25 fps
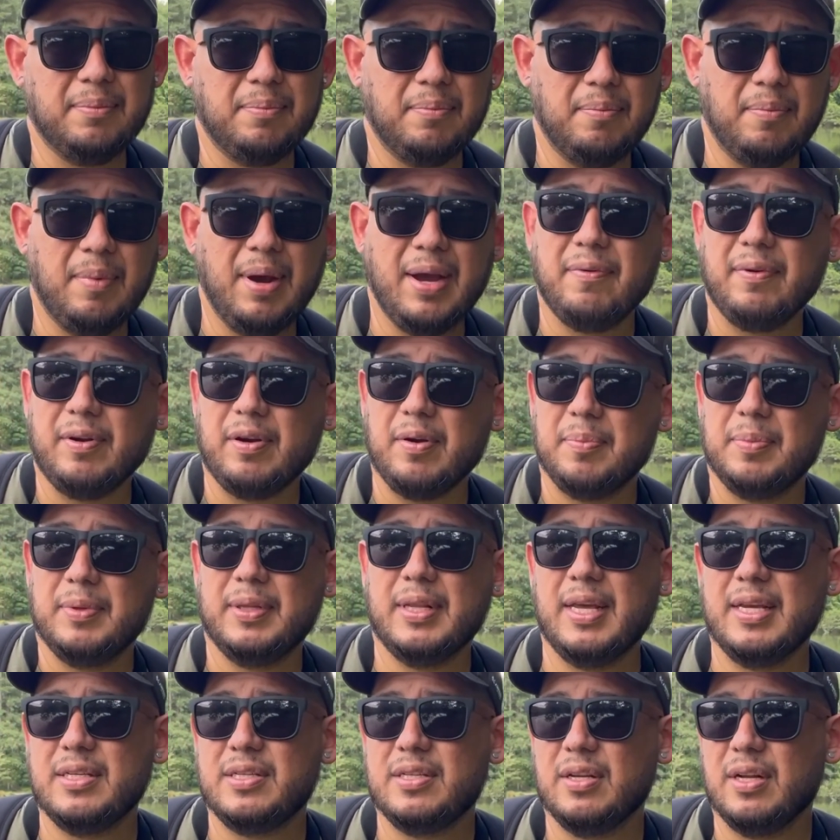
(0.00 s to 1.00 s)
my
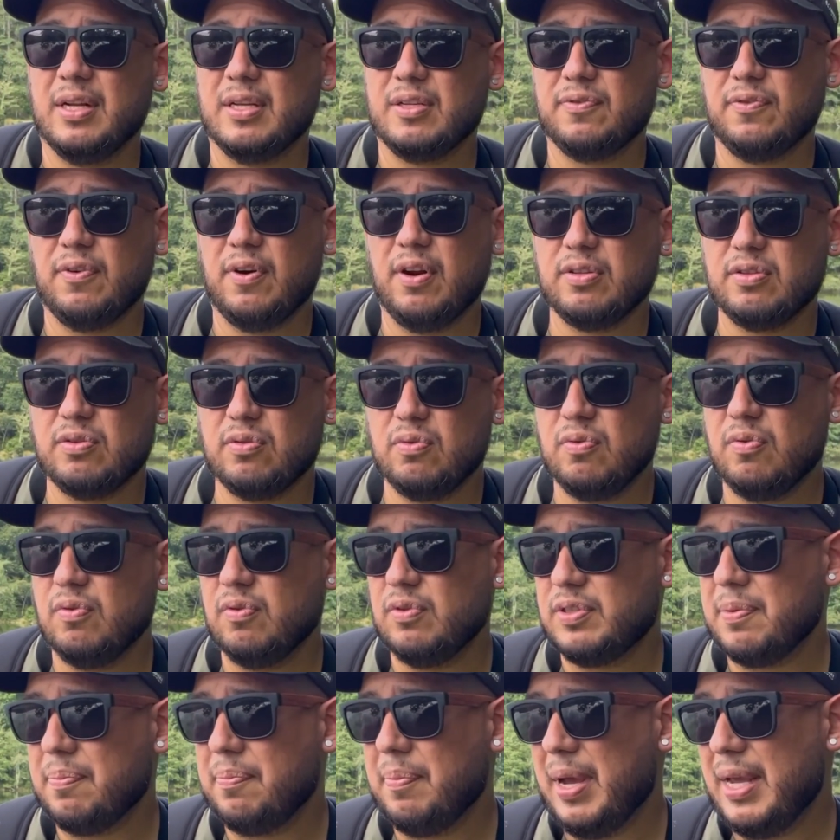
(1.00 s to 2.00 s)
recommendation as far as
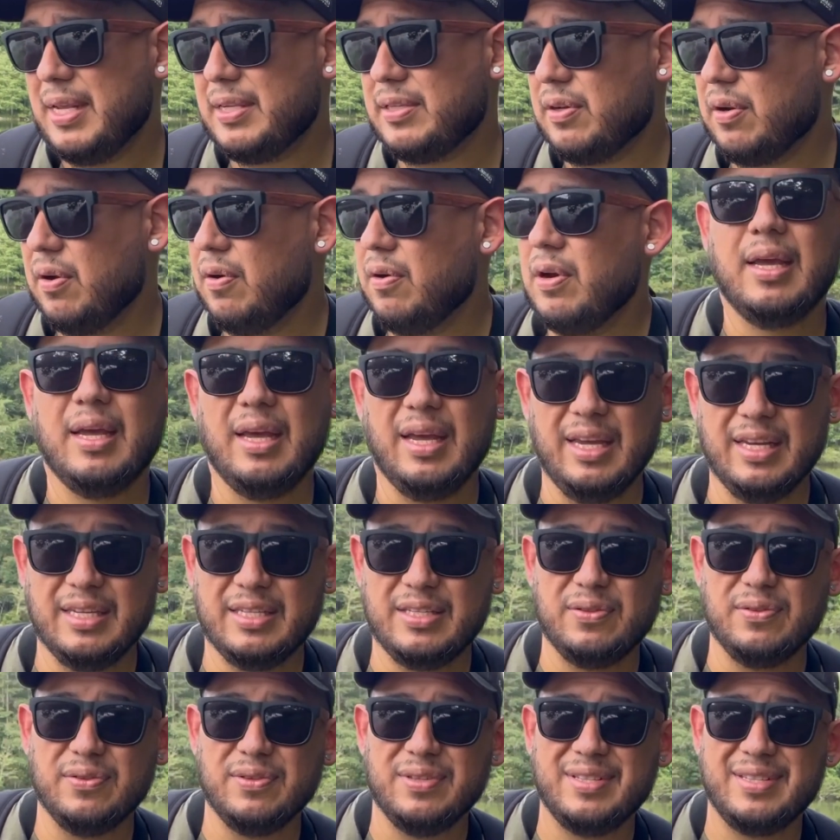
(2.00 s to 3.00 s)
lures and baits go is
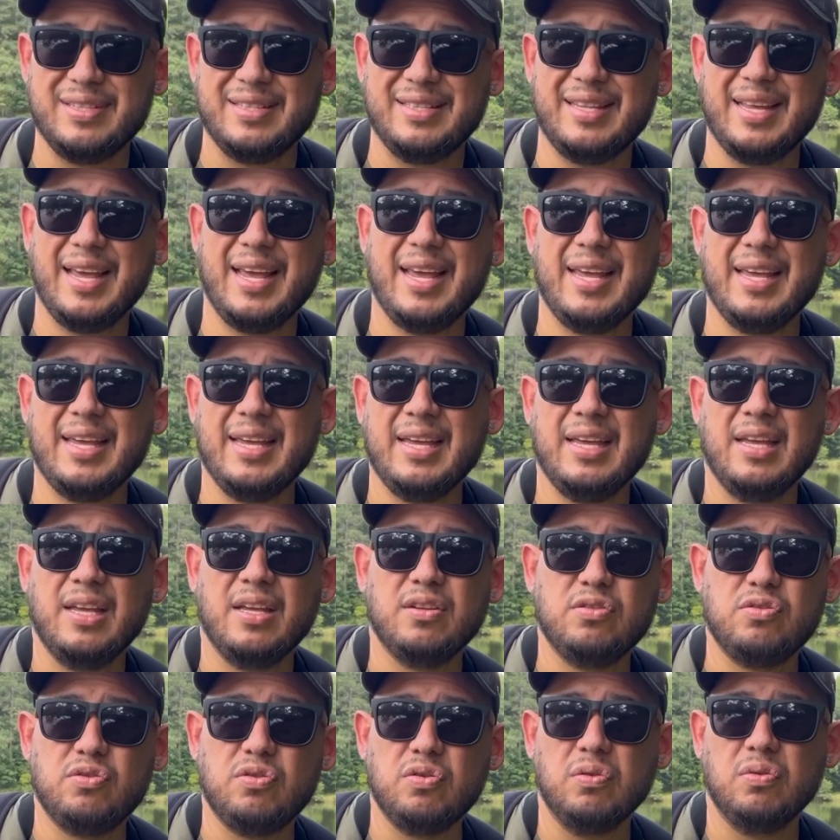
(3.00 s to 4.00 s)
to stay
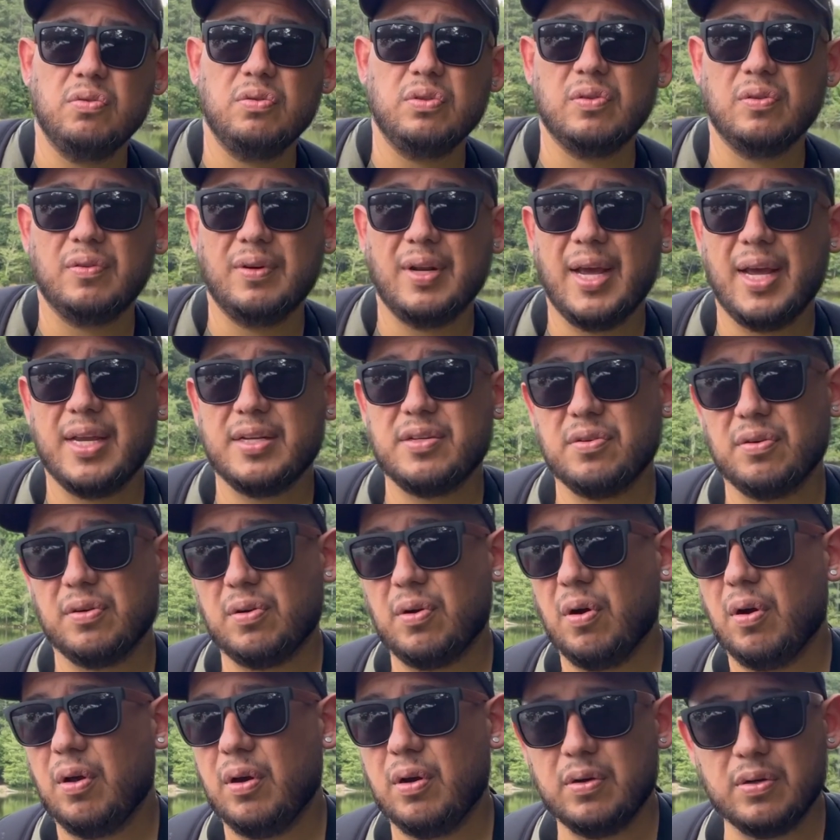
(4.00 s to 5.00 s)
true to natural
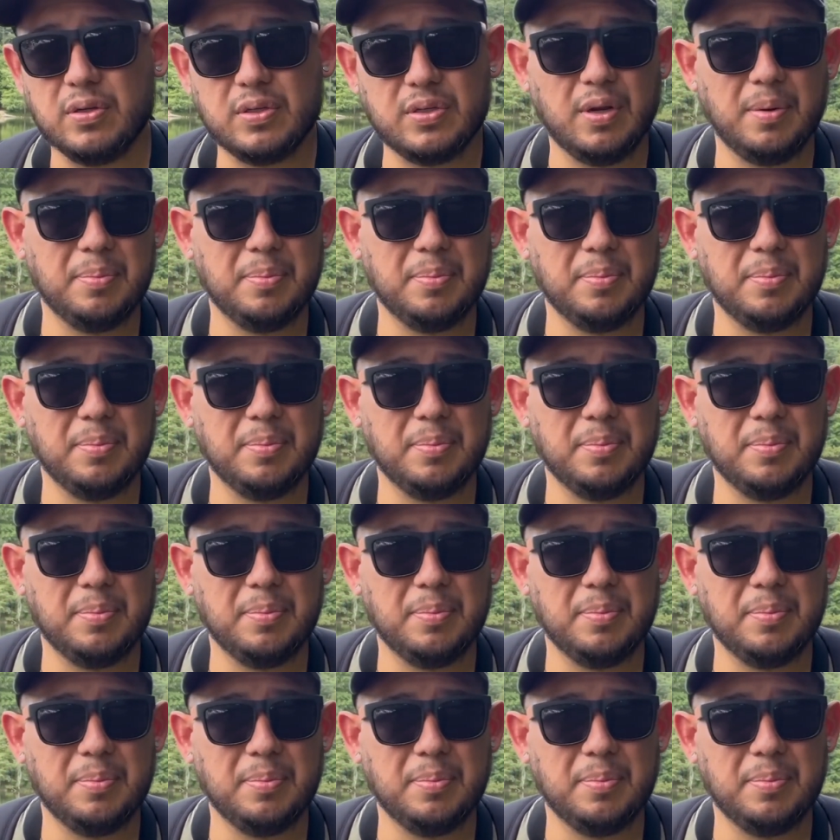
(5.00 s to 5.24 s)
colors.